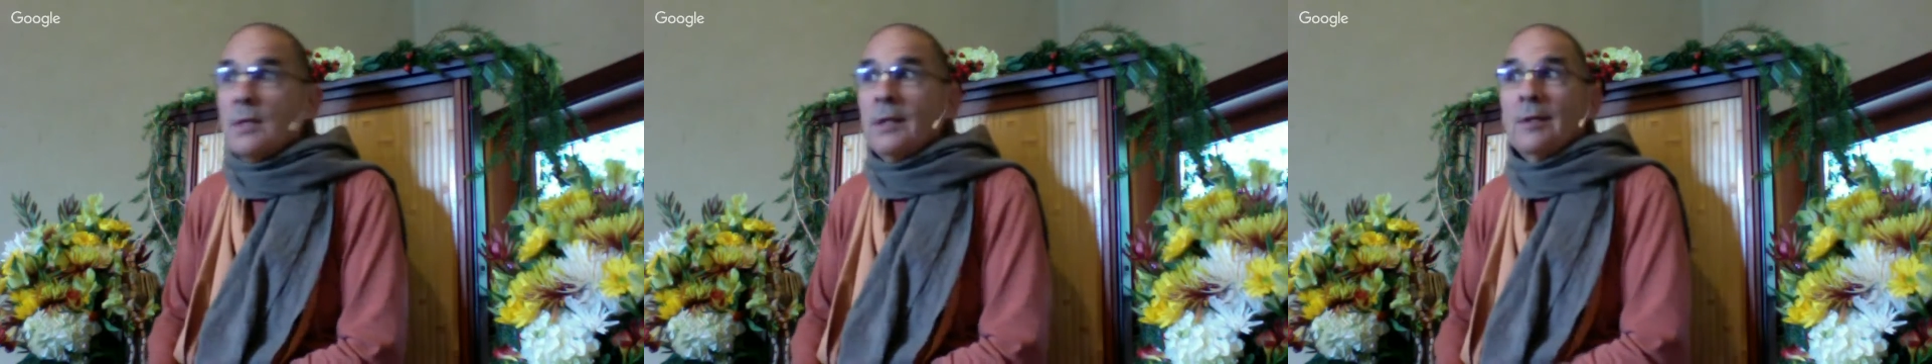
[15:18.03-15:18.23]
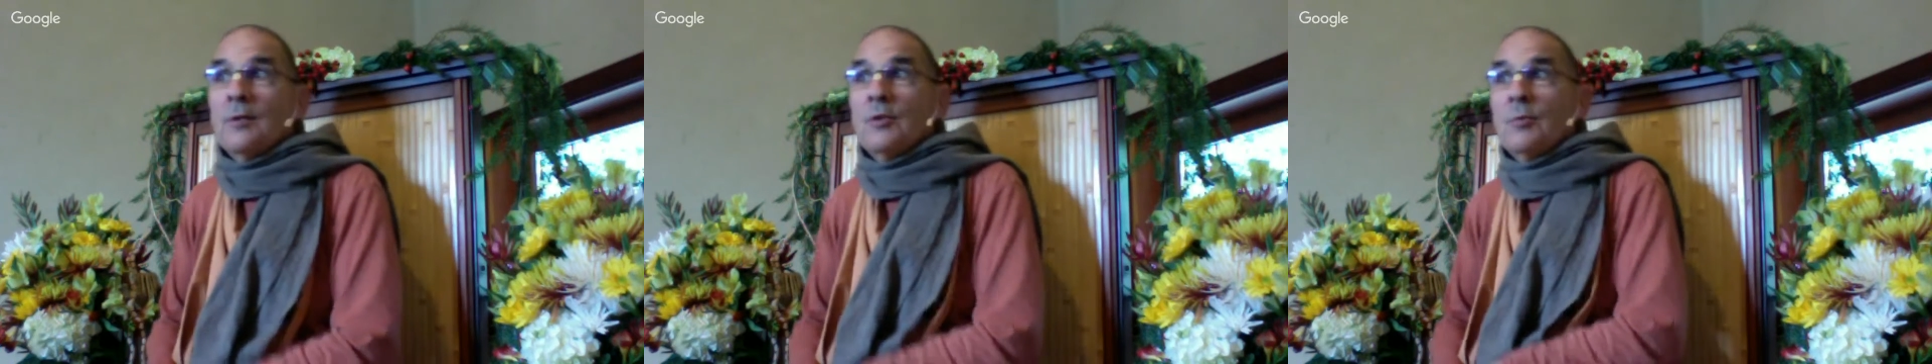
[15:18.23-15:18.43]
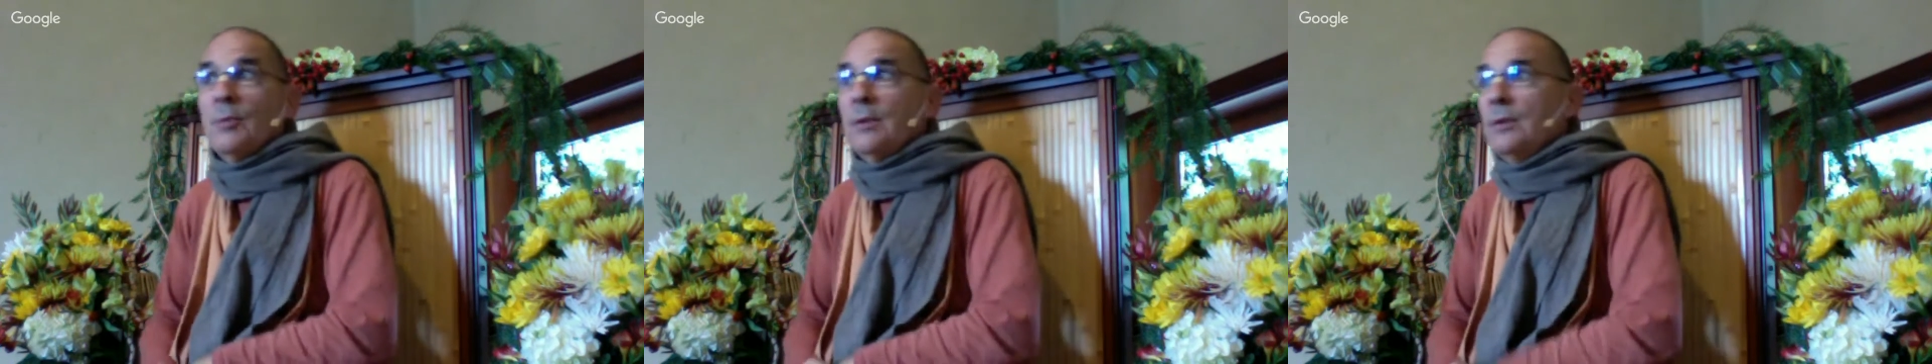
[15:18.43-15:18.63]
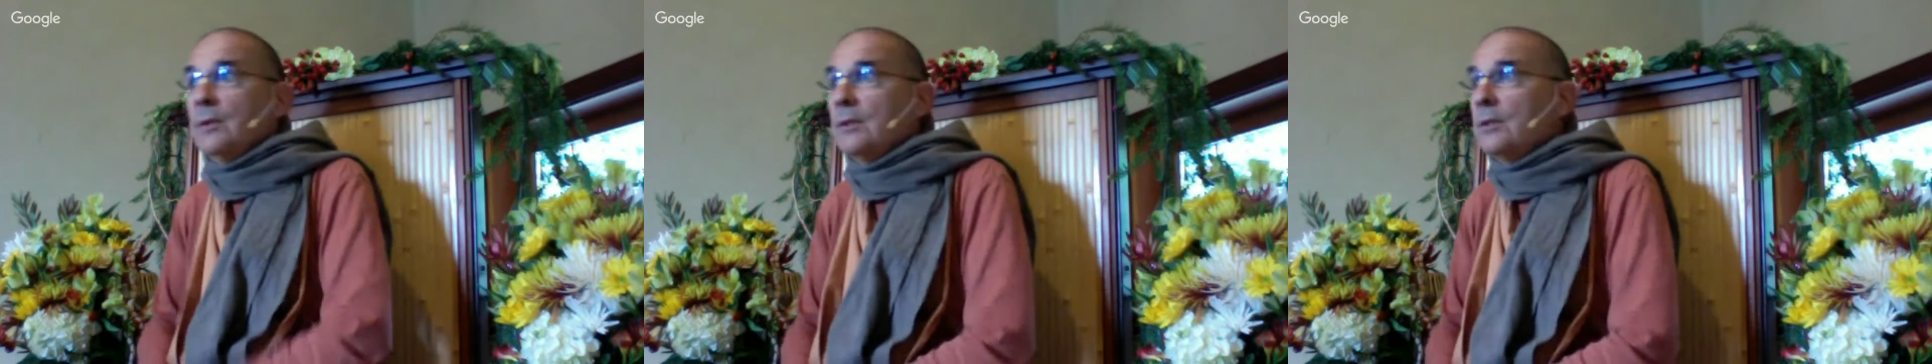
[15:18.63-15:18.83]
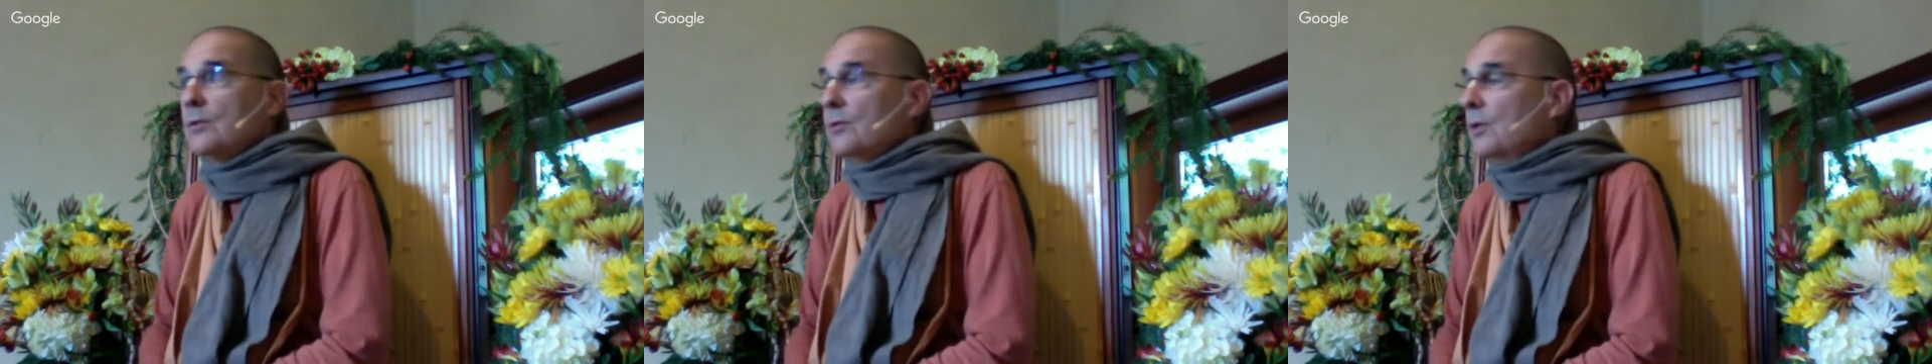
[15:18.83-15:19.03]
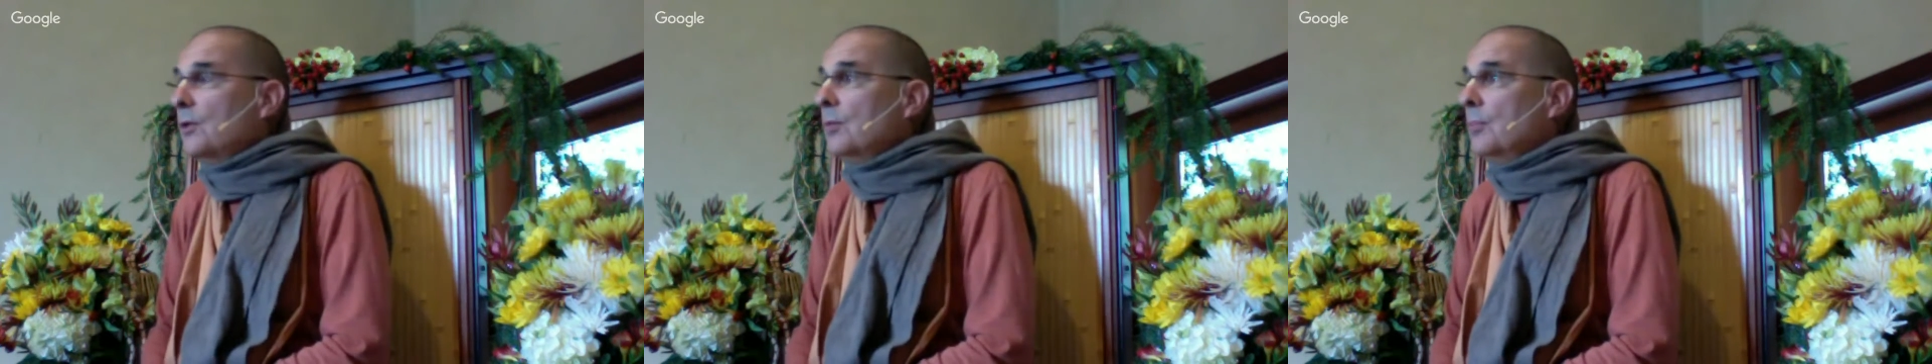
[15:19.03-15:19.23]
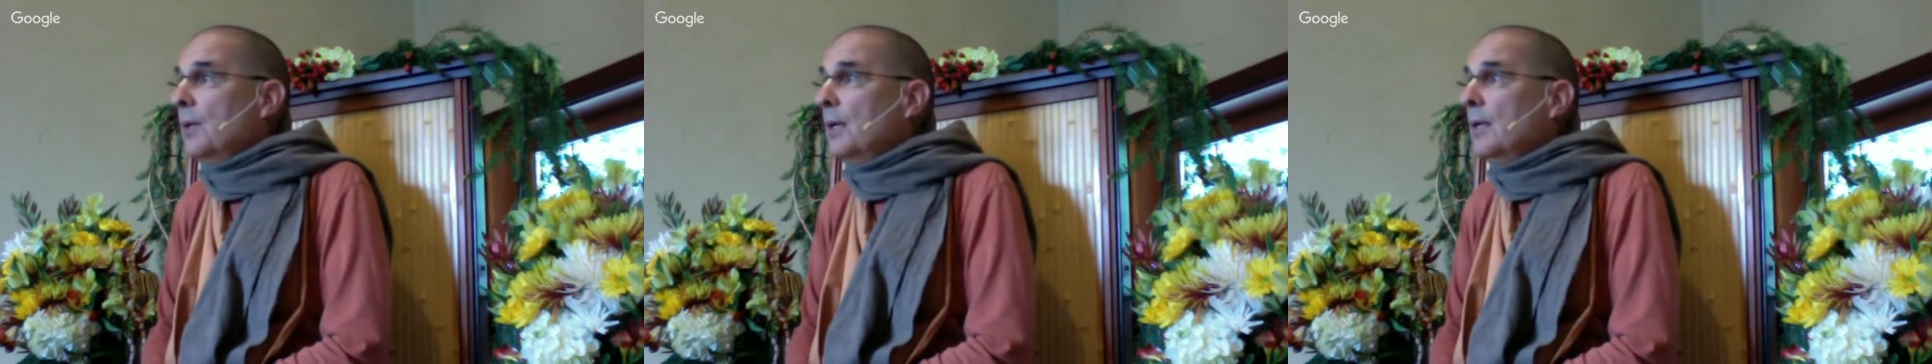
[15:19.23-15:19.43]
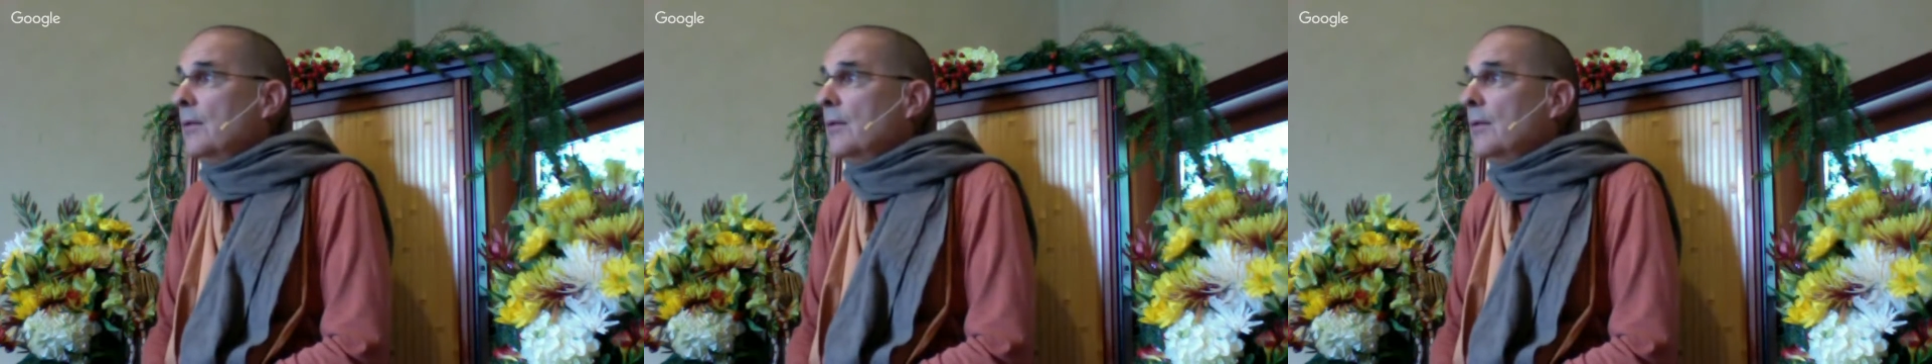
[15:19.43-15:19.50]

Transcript: eligibility to tread the path.